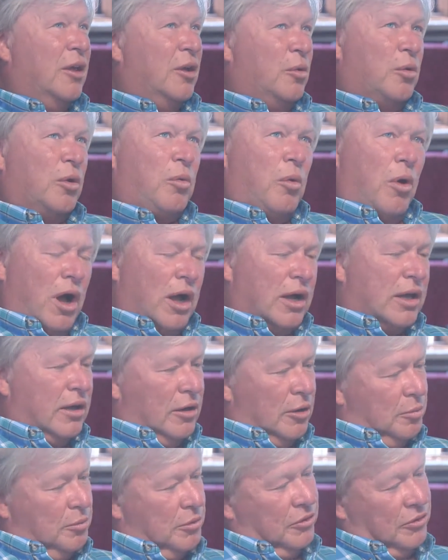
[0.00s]
we're walking
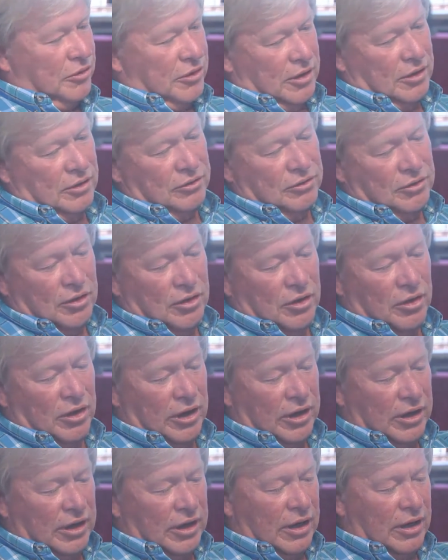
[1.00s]
up the stairs to the
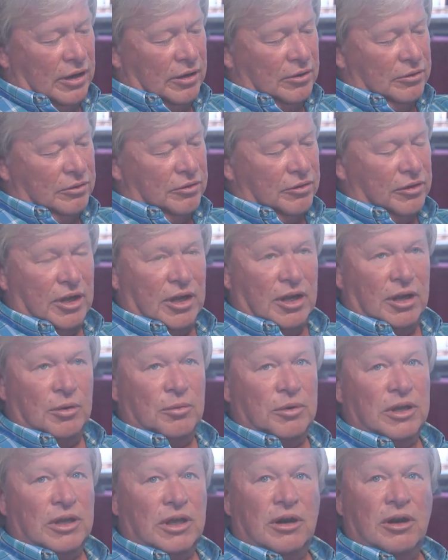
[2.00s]
lighthouse, and
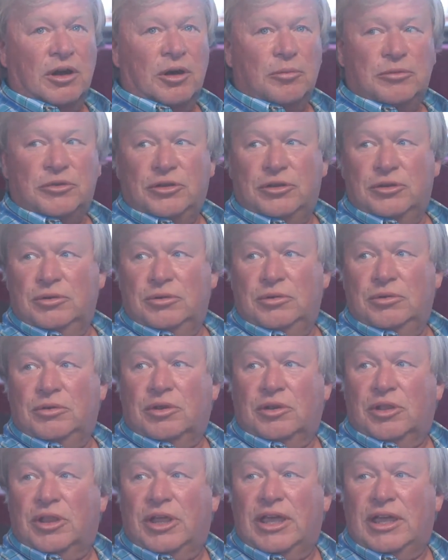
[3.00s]
we get up to
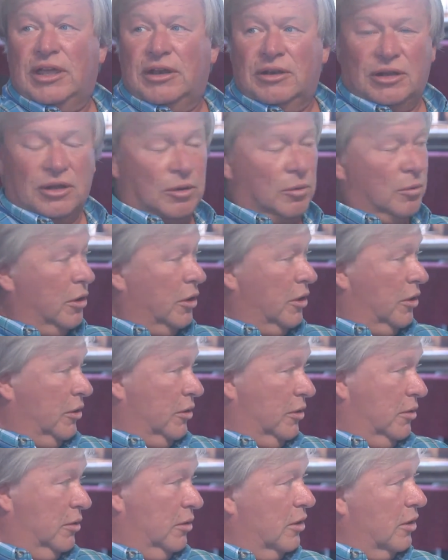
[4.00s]
the landing
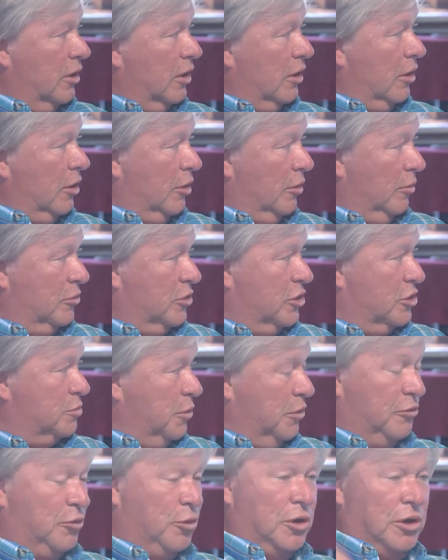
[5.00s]
where just
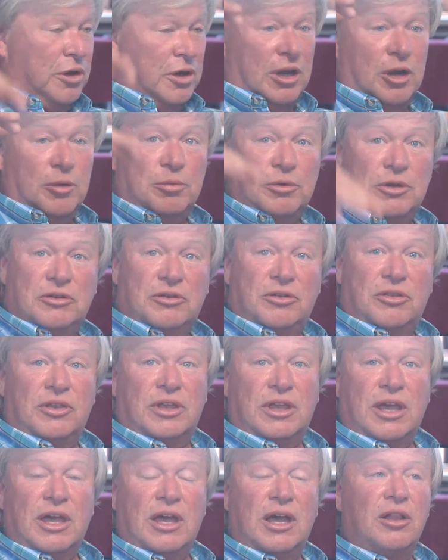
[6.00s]
before you get up into the
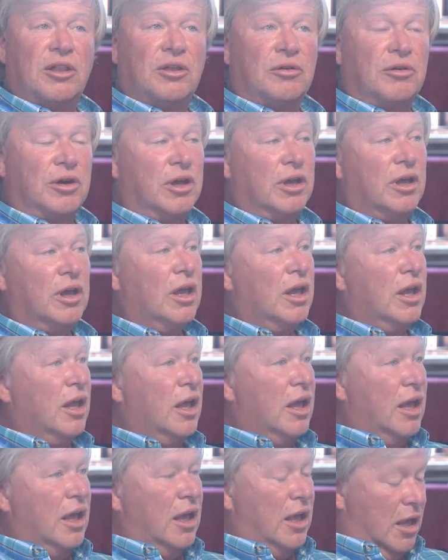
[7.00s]
gallery,
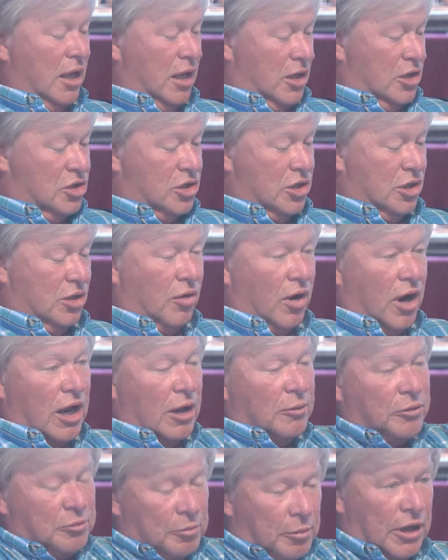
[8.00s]
and she
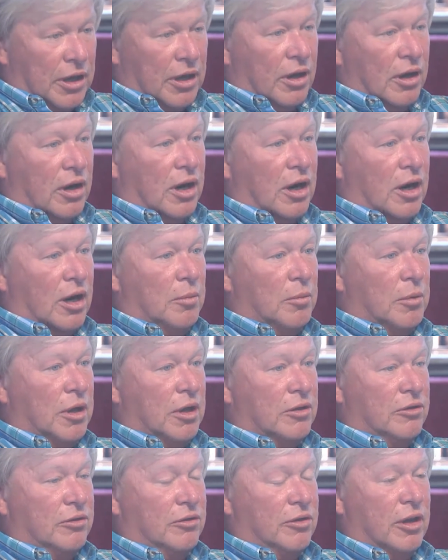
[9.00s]
grabs my arm
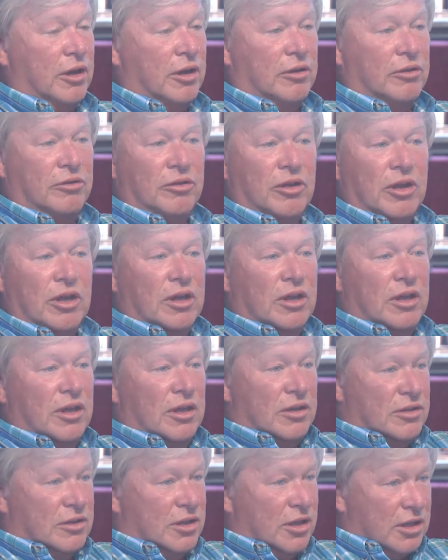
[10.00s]
and says,
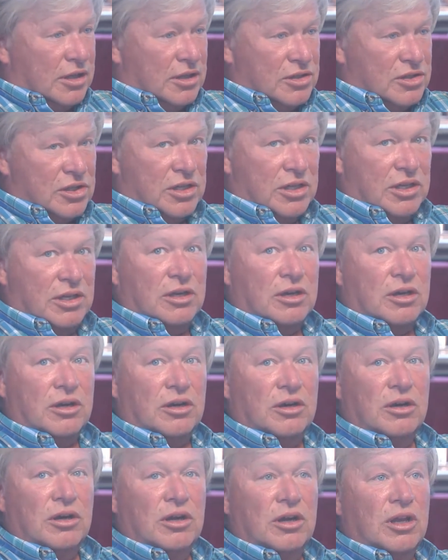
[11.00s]
"Dick is here.